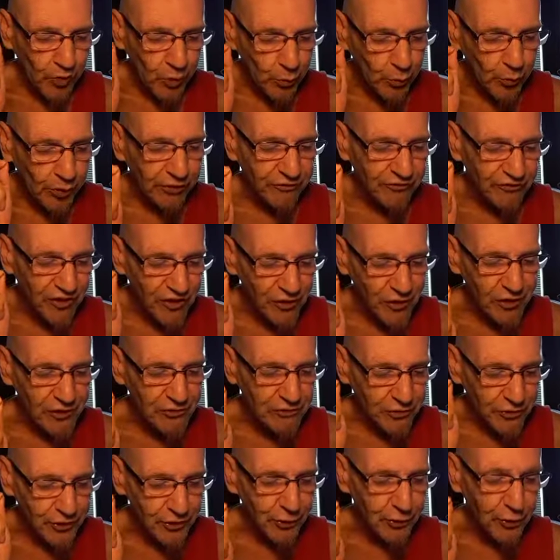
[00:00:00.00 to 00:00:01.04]
with very
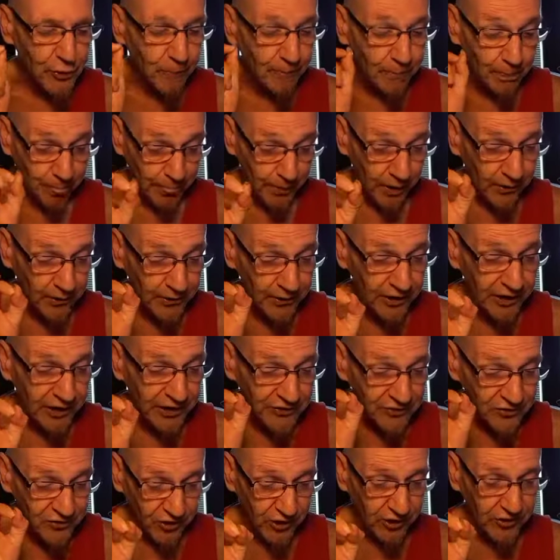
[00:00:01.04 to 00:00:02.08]
few
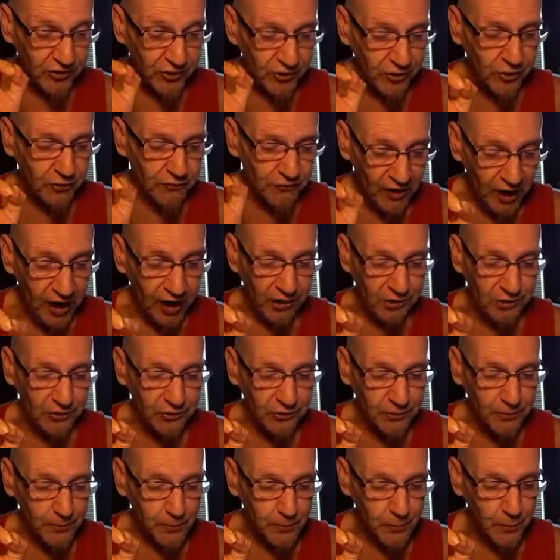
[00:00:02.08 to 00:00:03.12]
unintended effects.
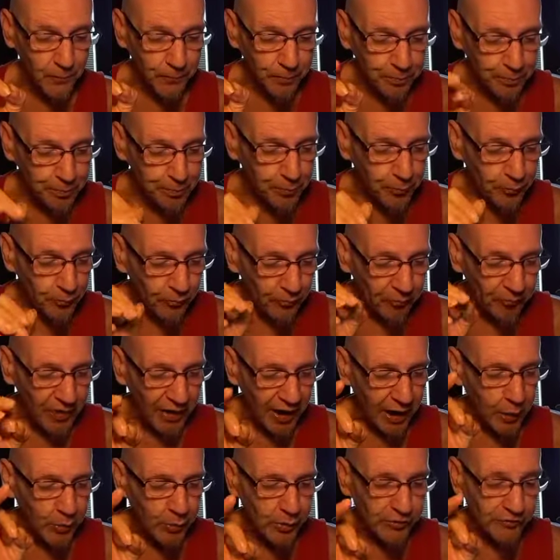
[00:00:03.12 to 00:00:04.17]

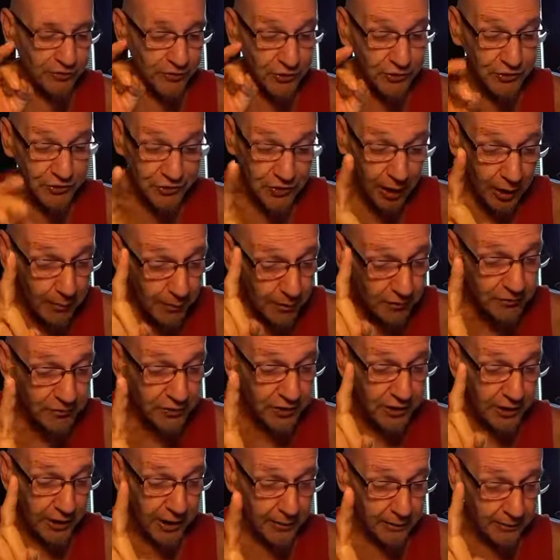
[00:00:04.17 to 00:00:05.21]
However, some of
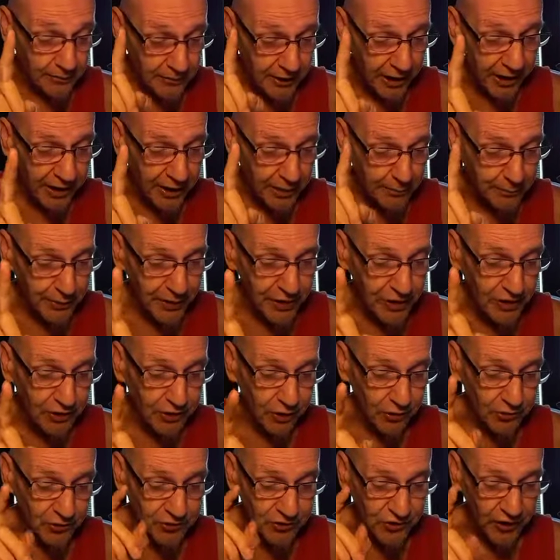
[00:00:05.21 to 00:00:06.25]

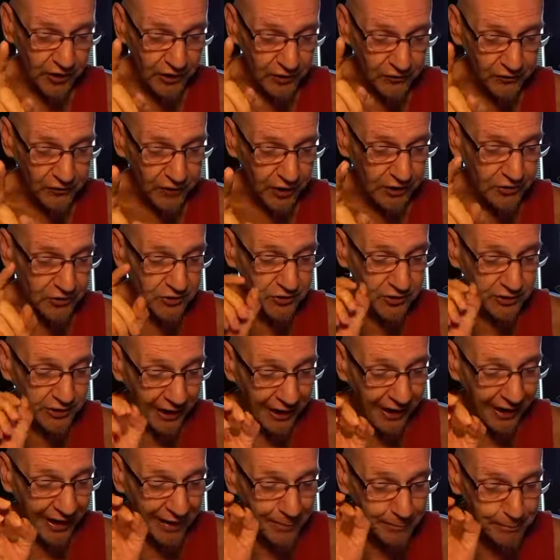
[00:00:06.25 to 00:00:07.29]
cannabidiol's side effects
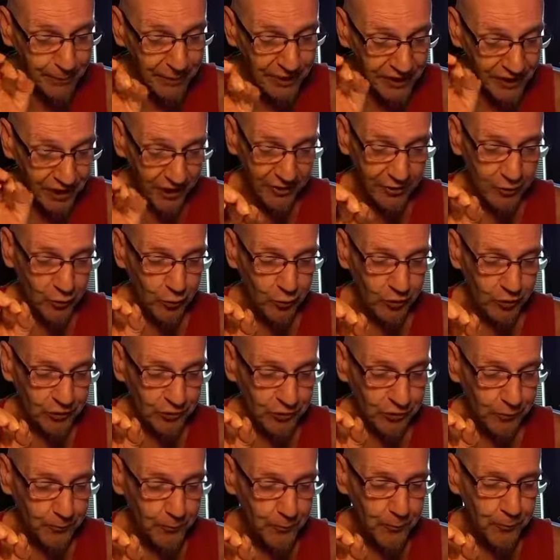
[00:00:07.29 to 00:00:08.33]
can be
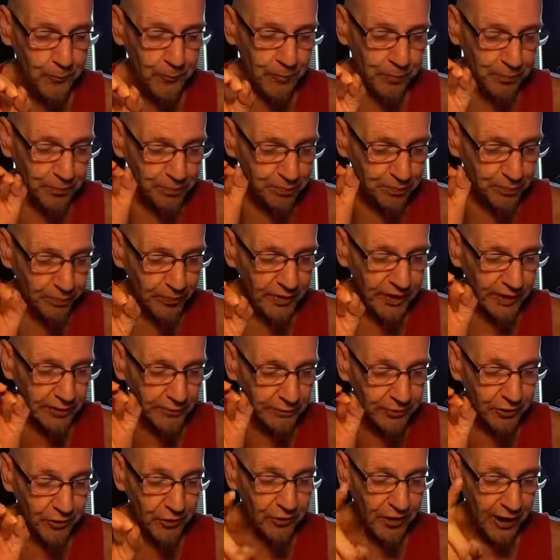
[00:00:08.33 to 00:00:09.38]
dangerous
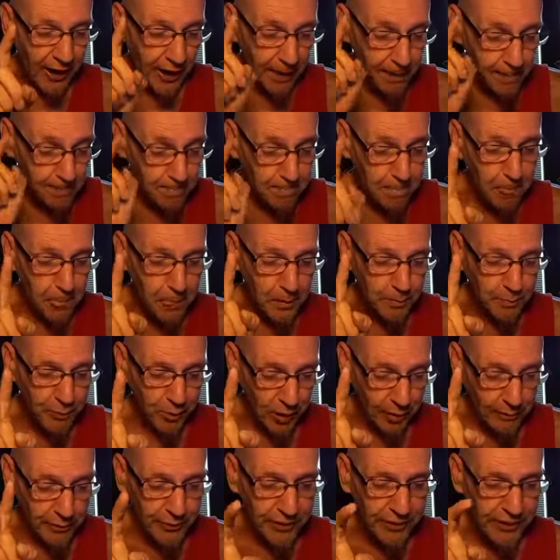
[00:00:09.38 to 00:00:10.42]
if they're not
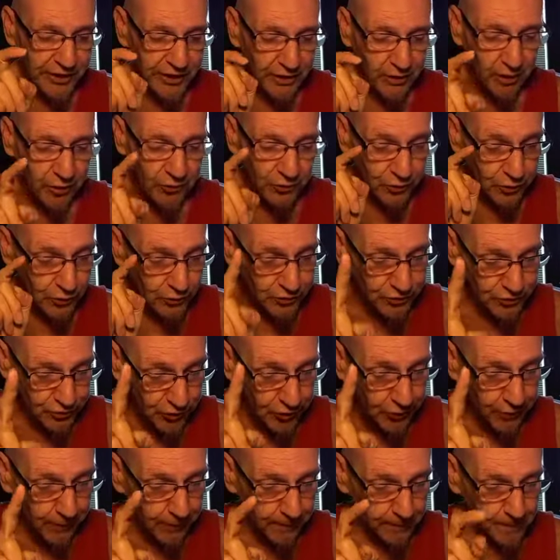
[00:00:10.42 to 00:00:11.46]
properly
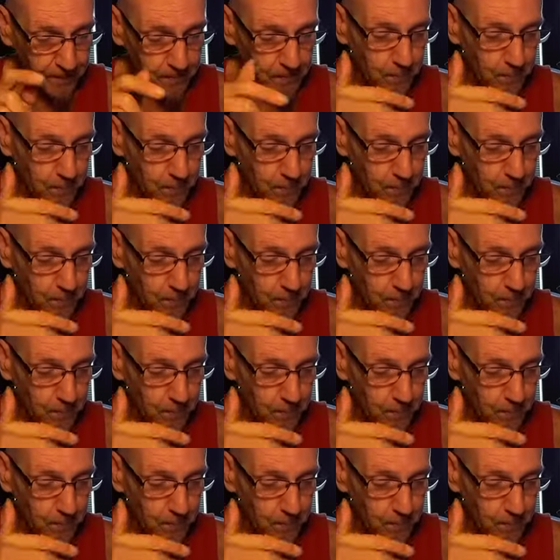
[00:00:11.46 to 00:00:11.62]
understood.